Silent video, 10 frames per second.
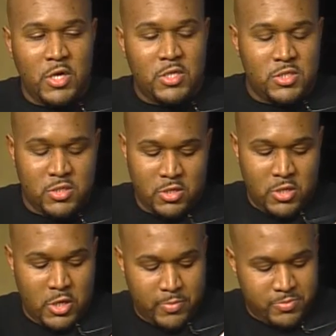That's
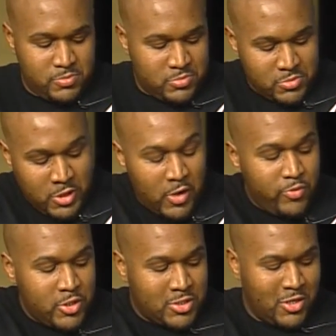the
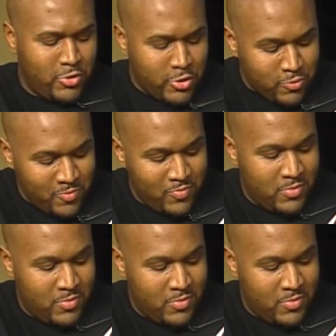company's logo.